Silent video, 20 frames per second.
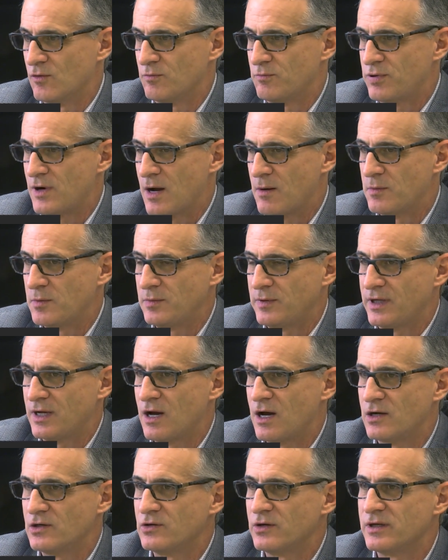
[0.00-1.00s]
probably
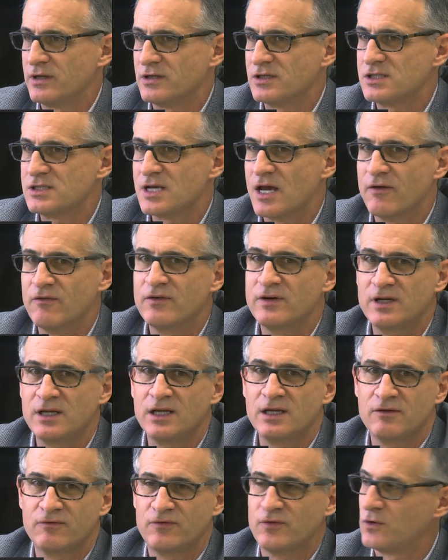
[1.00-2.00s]

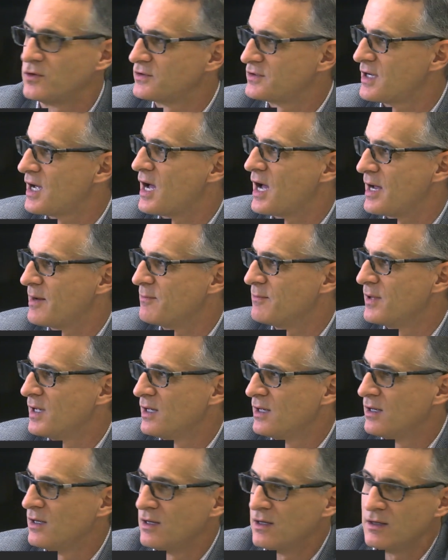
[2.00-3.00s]
170 full-time
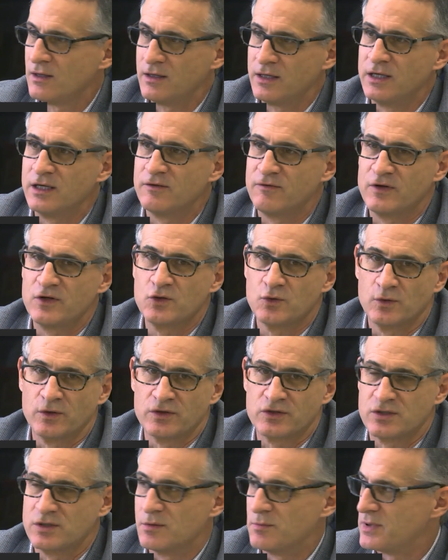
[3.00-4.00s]

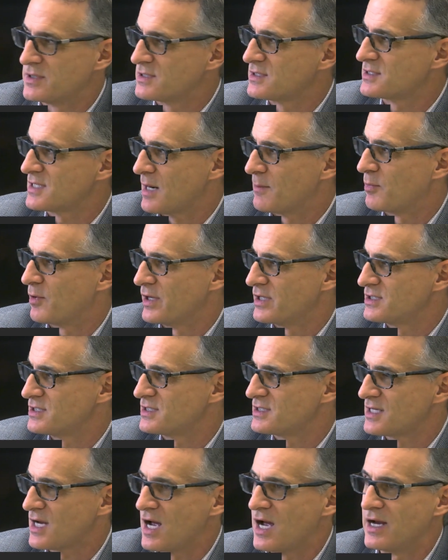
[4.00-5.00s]
individuals in the business
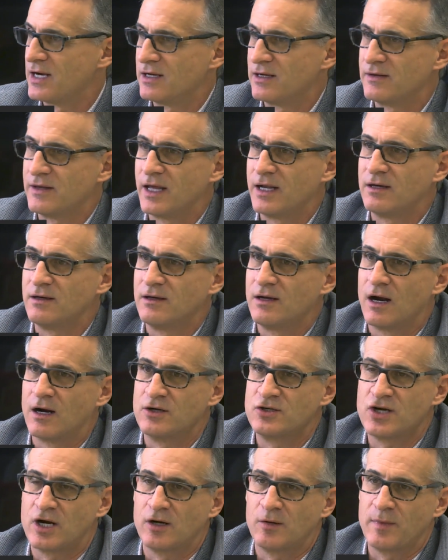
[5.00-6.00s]
operations side, and then our
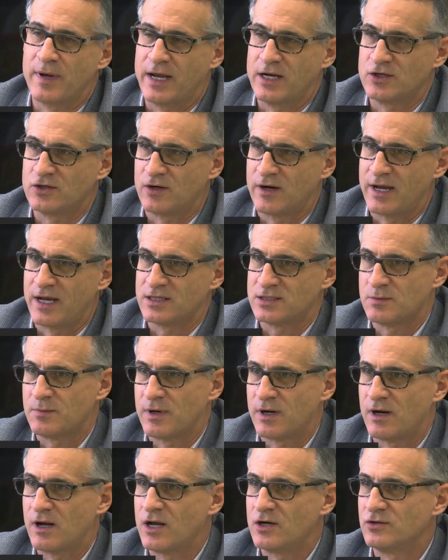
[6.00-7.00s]
general manager has
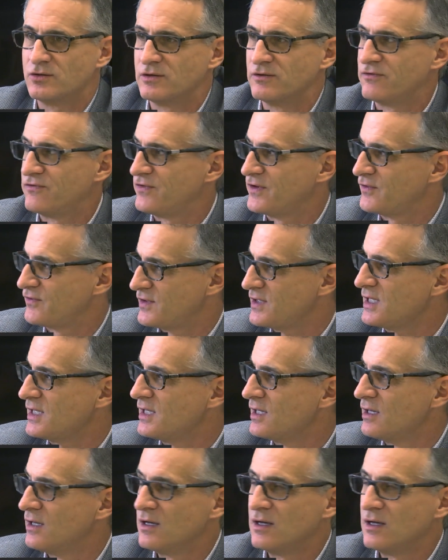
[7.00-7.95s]
about 150